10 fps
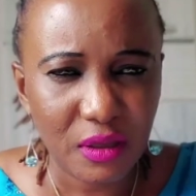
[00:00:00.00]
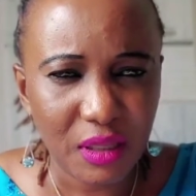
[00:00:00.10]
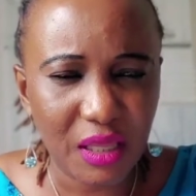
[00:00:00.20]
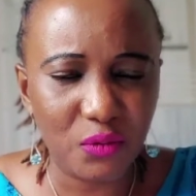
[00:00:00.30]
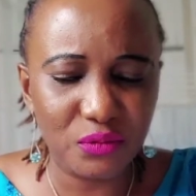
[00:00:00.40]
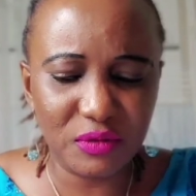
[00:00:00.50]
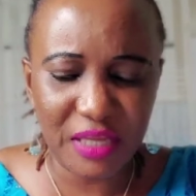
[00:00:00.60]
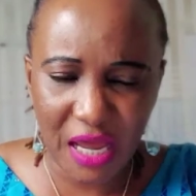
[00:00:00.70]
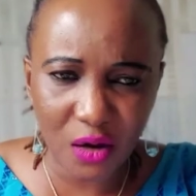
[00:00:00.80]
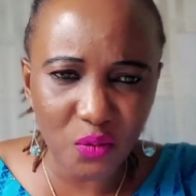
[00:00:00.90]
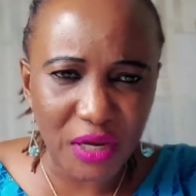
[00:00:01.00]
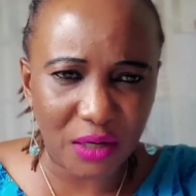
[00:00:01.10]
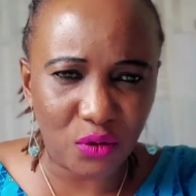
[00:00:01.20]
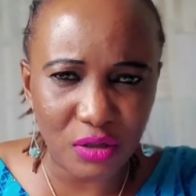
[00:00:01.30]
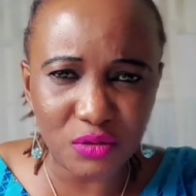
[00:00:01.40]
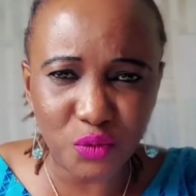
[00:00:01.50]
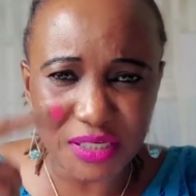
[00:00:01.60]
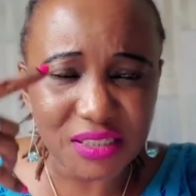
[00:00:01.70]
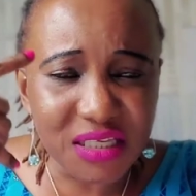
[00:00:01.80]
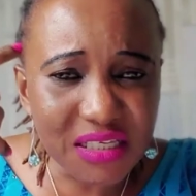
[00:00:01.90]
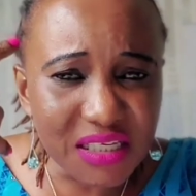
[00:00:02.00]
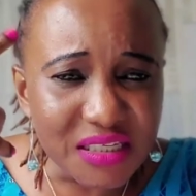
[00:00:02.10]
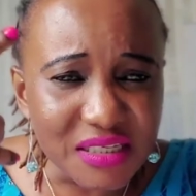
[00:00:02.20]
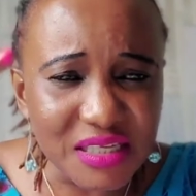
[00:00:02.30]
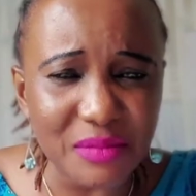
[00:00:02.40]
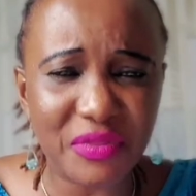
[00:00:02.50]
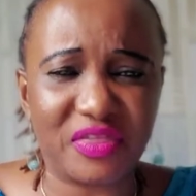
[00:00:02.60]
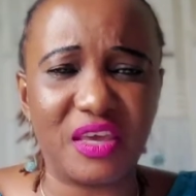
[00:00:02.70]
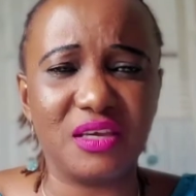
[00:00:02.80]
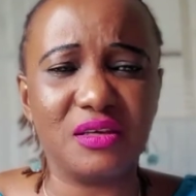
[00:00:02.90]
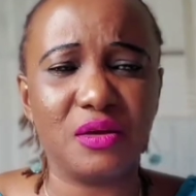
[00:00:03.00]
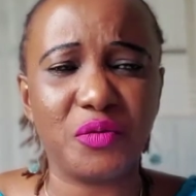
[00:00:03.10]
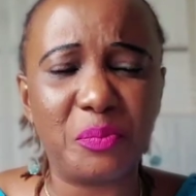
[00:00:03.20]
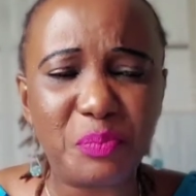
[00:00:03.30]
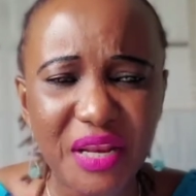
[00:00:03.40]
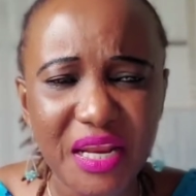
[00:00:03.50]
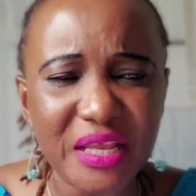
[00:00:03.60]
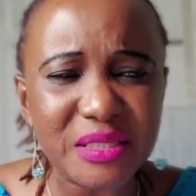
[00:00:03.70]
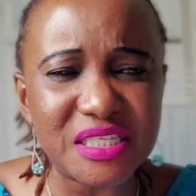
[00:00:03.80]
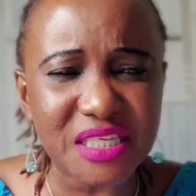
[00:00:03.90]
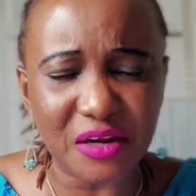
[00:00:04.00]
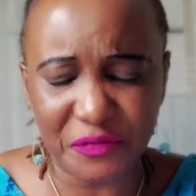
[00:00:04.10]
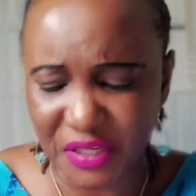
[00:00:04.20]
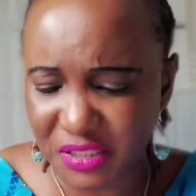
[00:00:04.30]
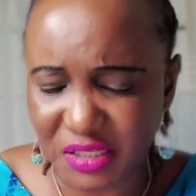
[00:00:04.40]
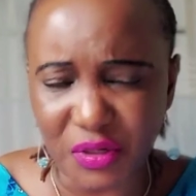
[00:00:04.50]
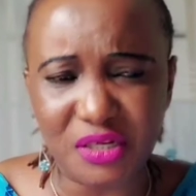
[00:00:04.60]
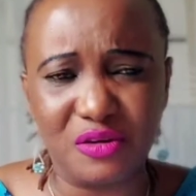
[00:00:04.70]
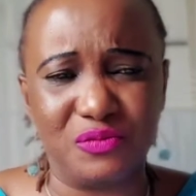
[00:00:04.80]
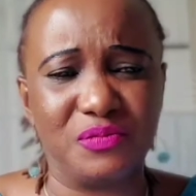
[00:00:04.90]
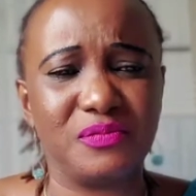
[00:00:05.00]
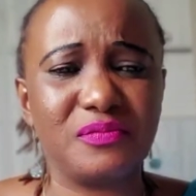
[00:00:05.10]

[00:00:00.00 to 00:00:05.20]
And now we're seeing the same thing repeating itself in Sierra Leone.